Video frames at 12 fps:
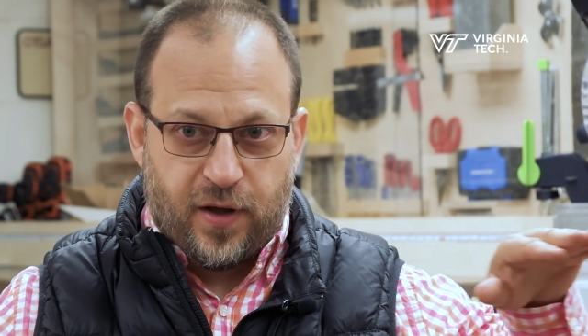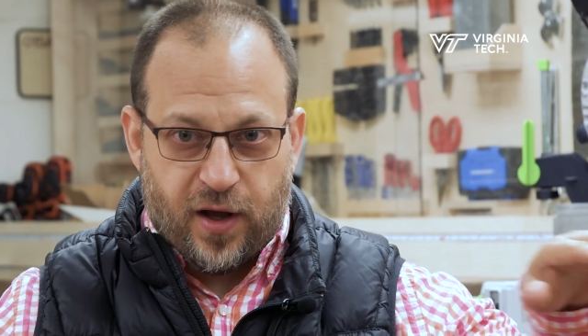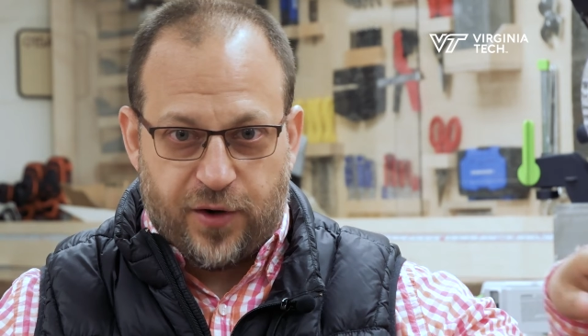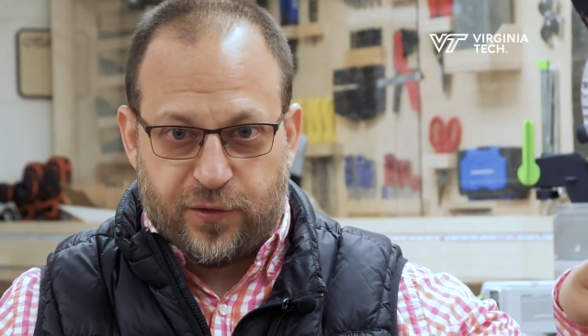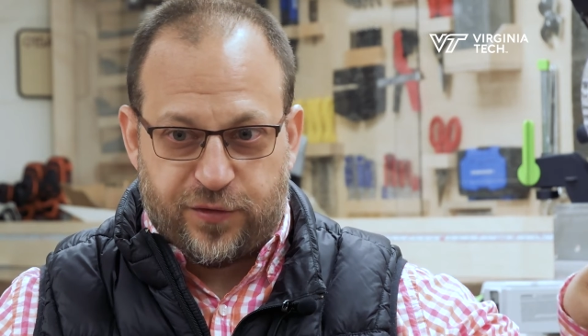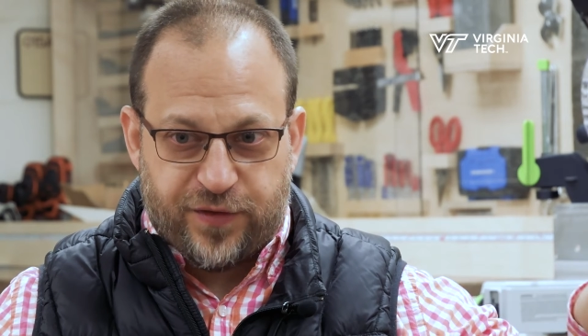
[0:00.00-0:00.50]

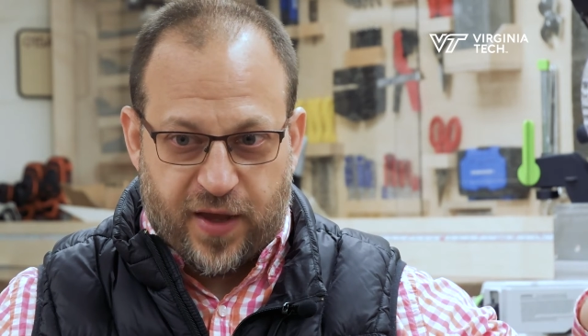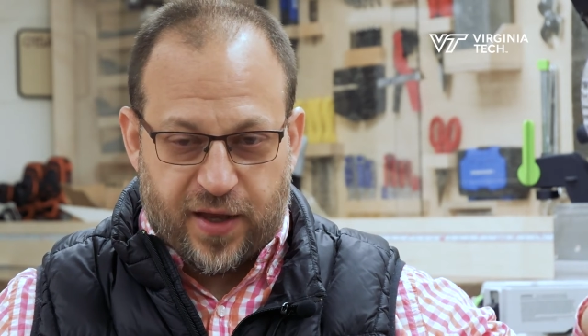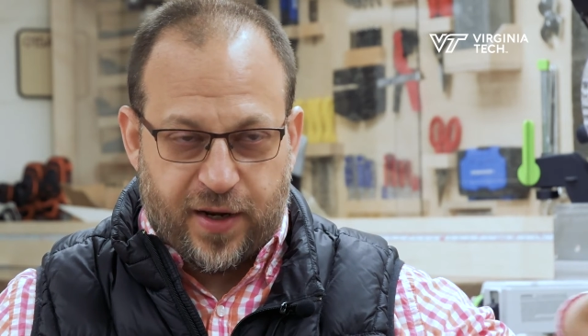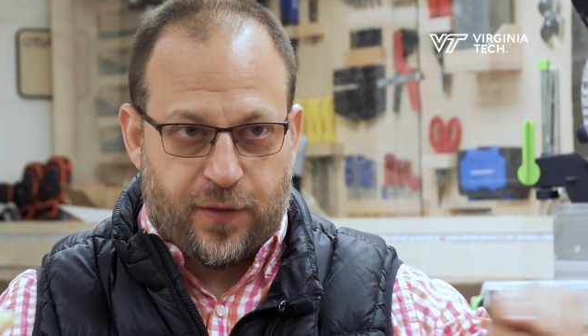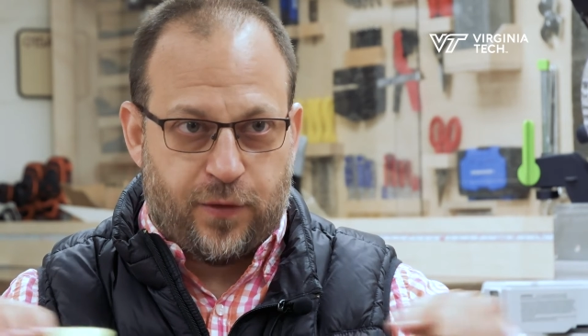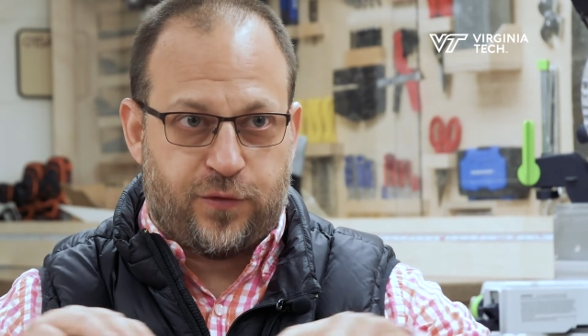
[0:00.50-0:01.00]

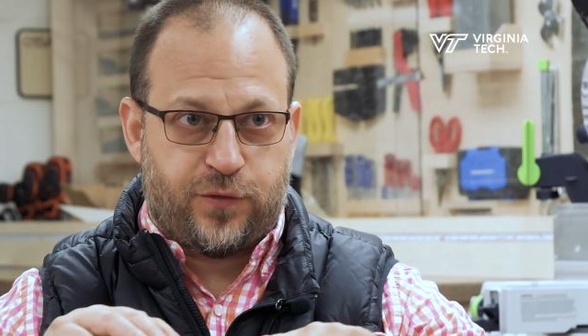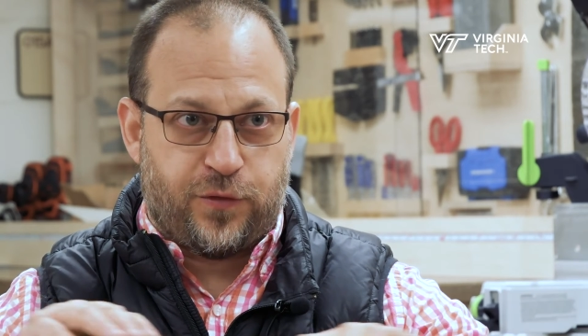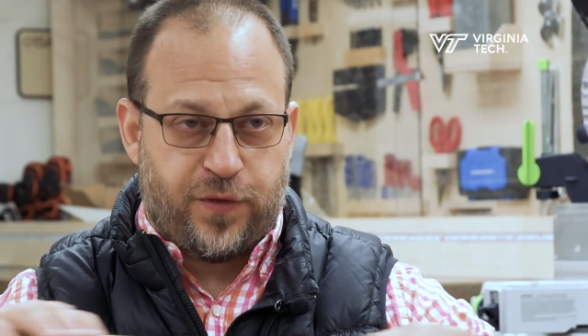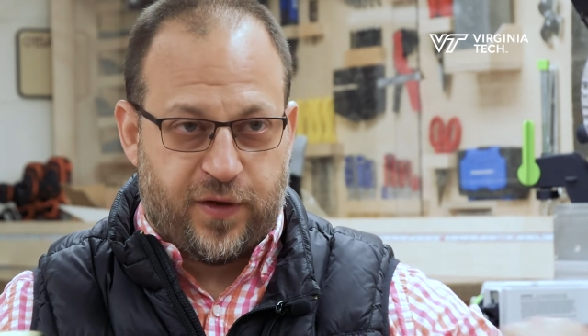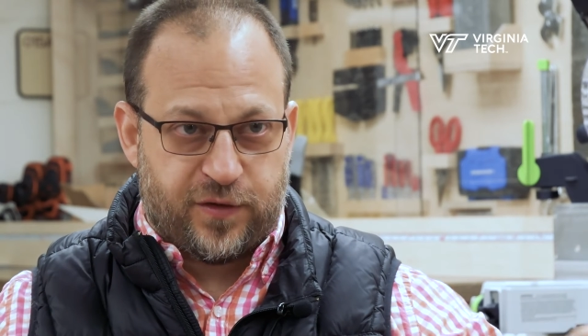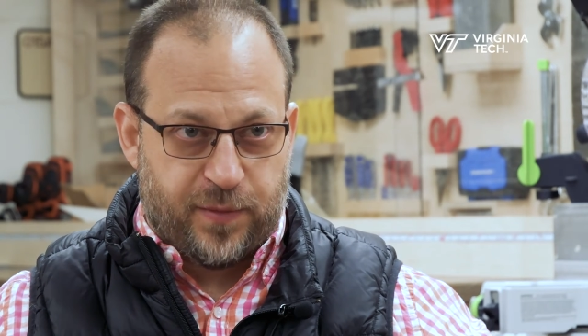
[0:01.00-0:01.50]
understand how those two
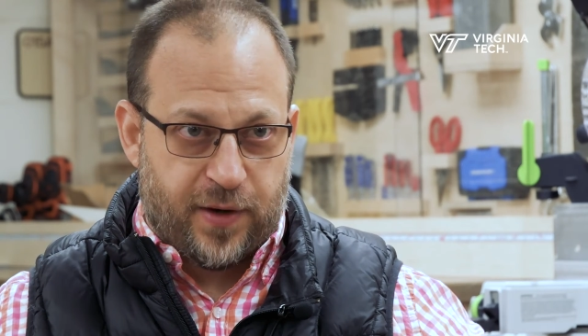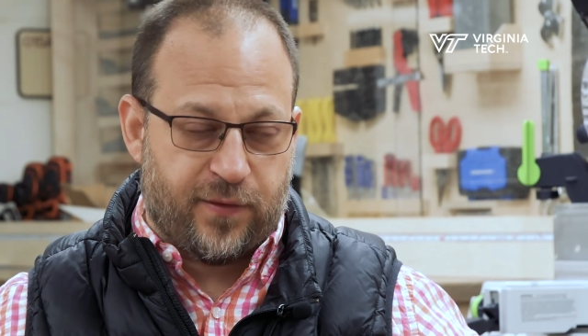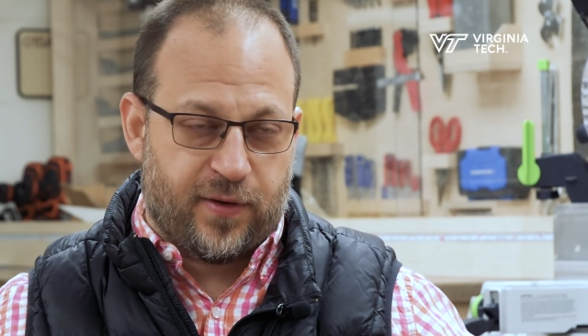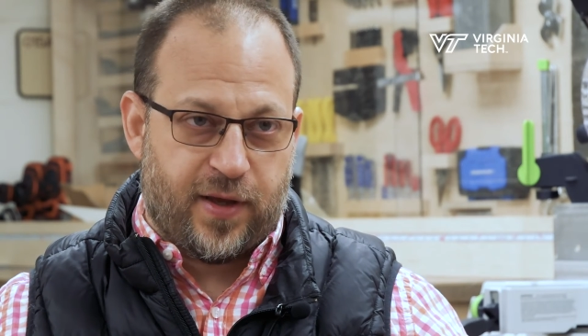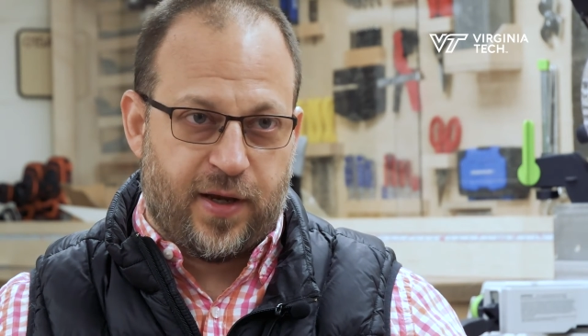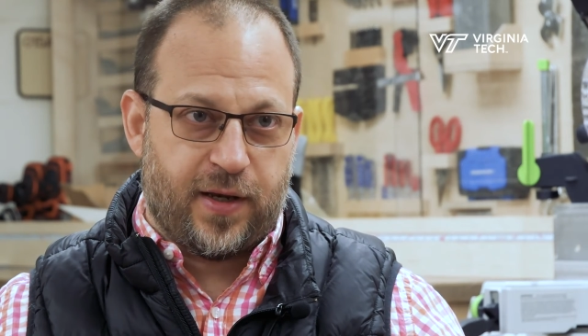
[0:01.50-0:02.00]
things might
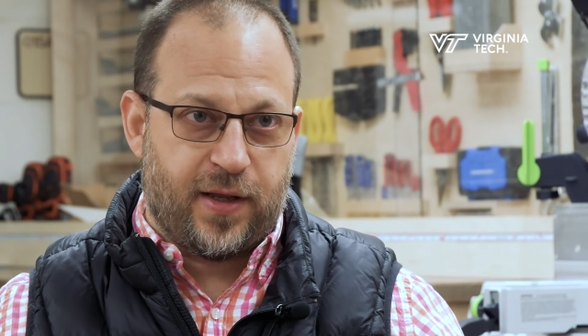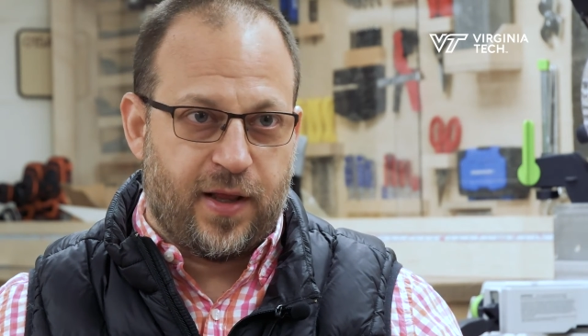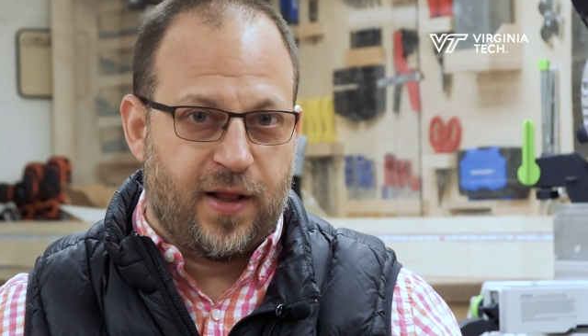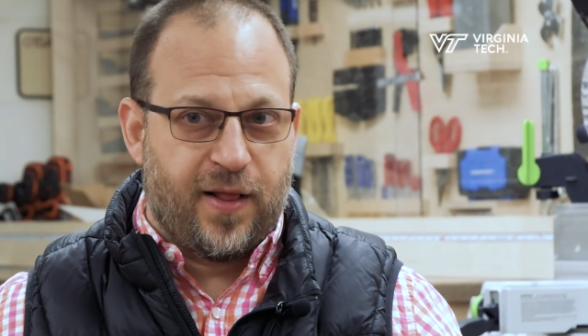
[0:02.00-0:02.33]
relate